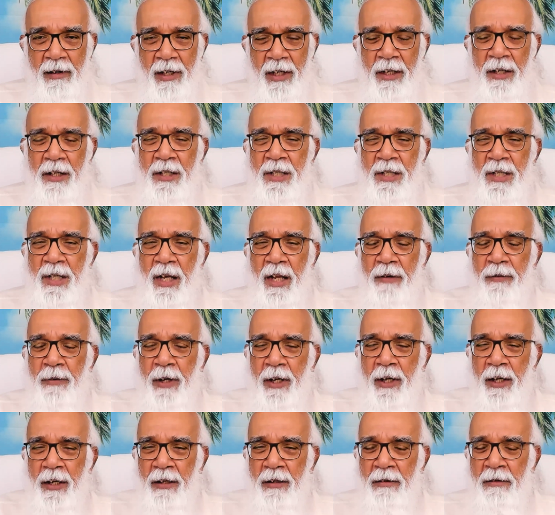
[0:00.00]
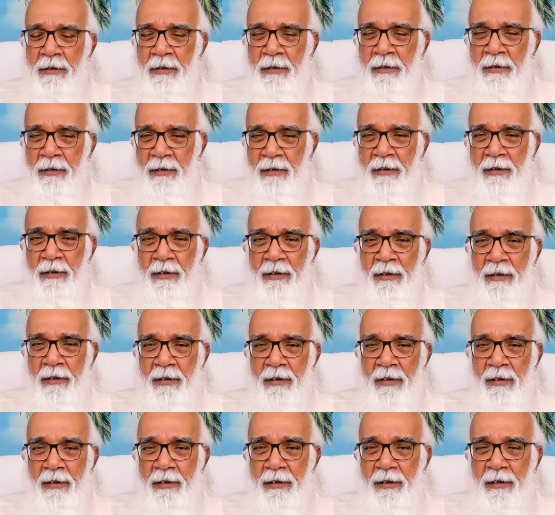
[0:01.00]
It is slavery.
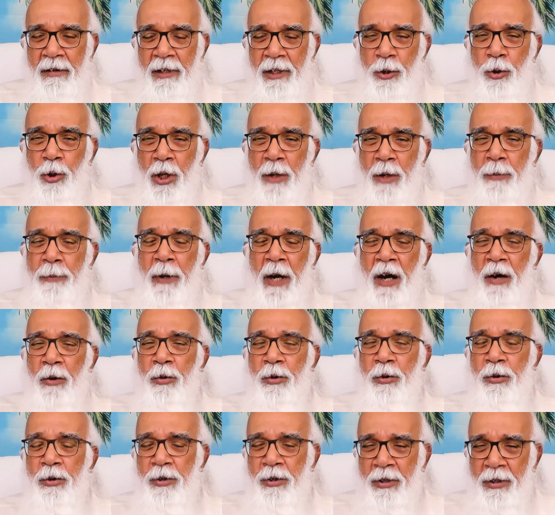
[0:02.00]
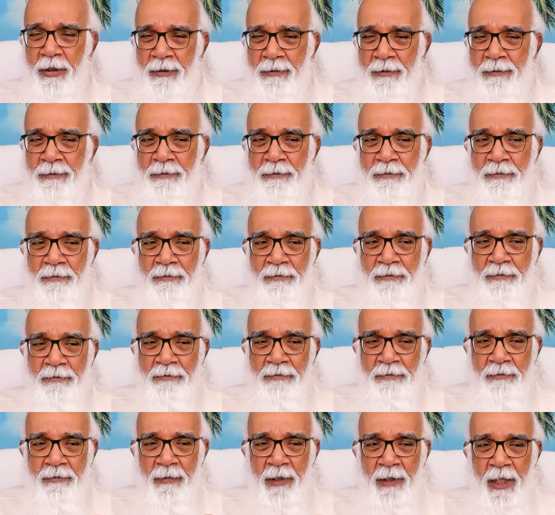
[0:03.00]
You are bound.
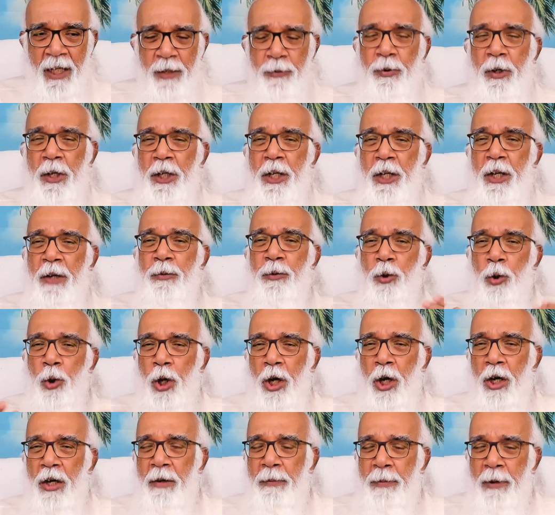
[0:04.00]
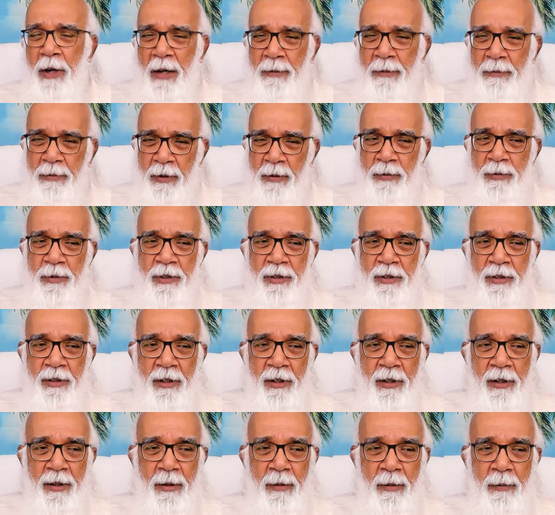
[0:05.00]
It will give you a lot of problems.
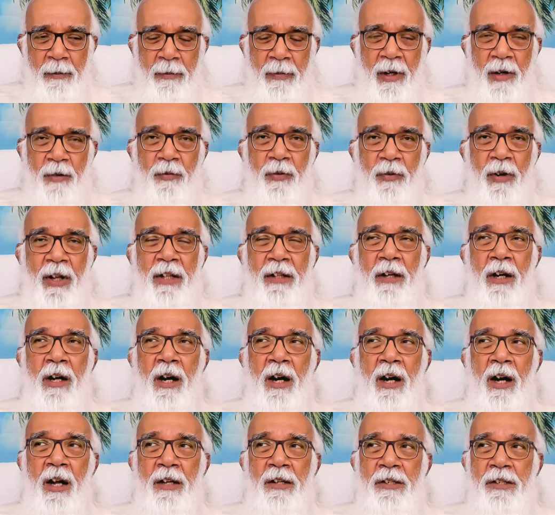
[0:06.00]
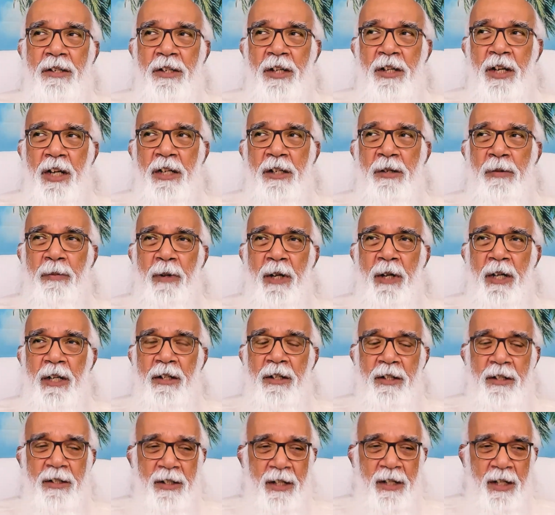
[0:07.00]
But when the
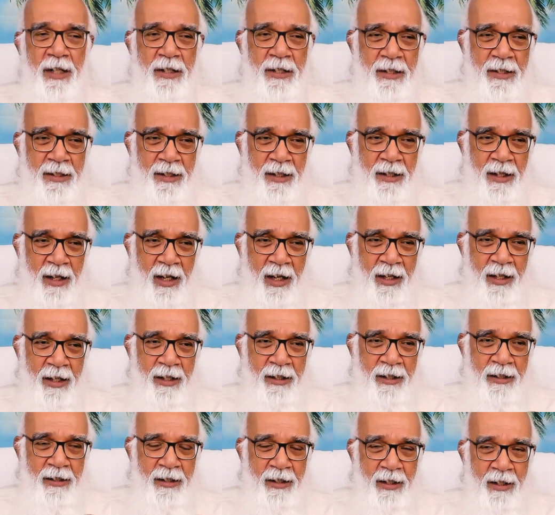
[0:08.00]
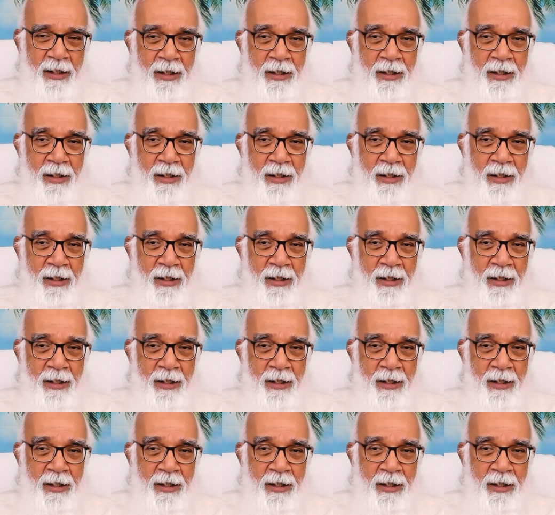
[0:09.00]
contentment is inside,